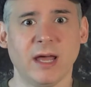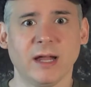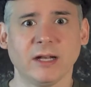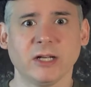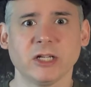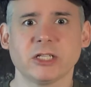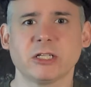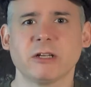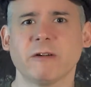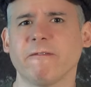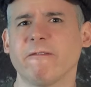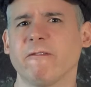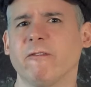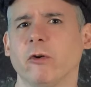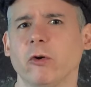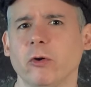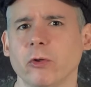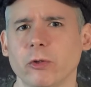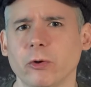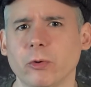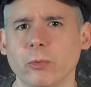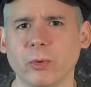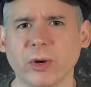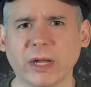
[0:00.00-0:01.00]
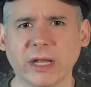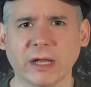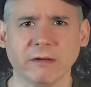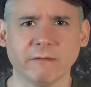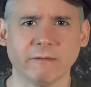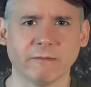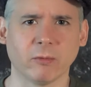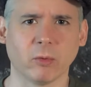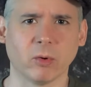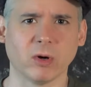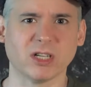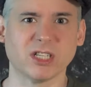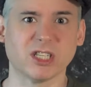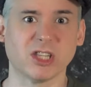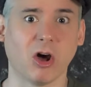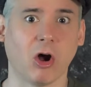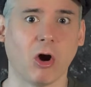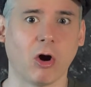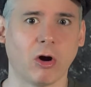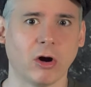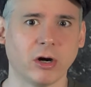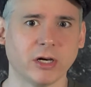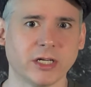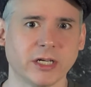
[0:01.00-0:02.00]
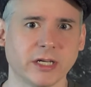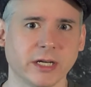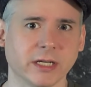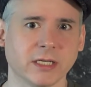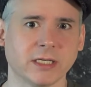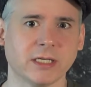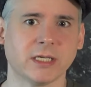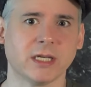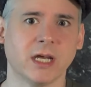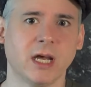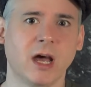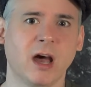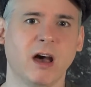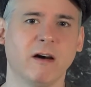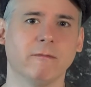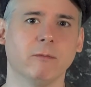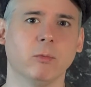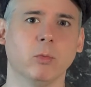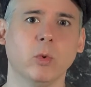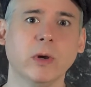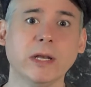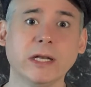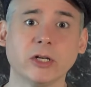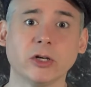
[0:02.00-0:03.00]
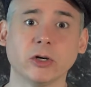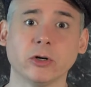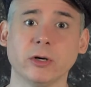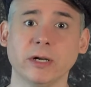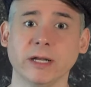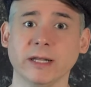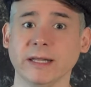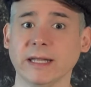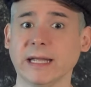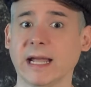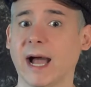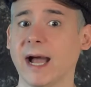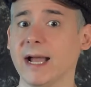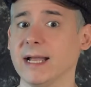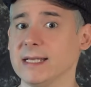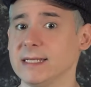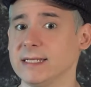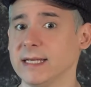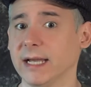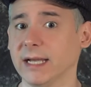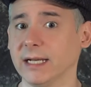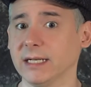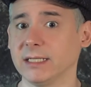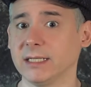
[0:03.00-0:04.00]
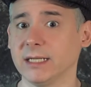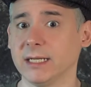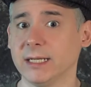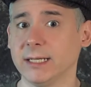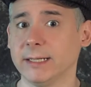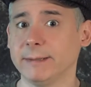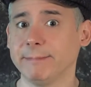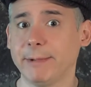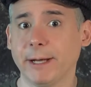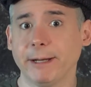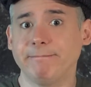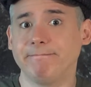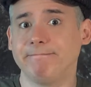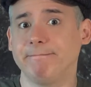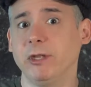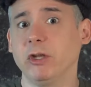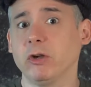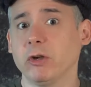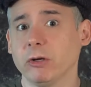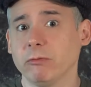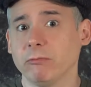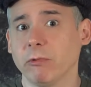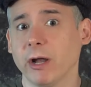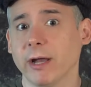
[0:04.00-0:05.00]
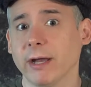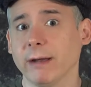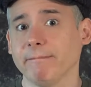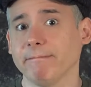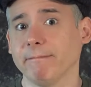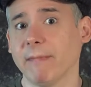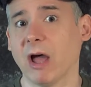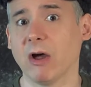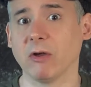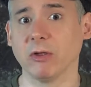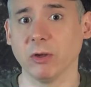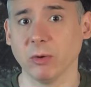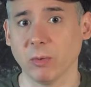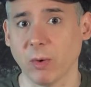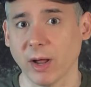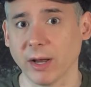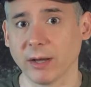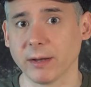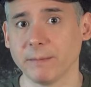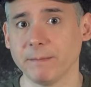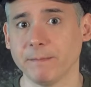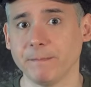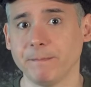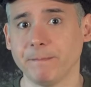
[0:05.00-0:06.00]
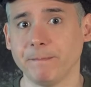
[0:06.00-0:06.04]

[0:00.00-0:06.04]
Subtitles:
just to further reinforce the harshness of winter in the Ice Age. But you can run it how you want.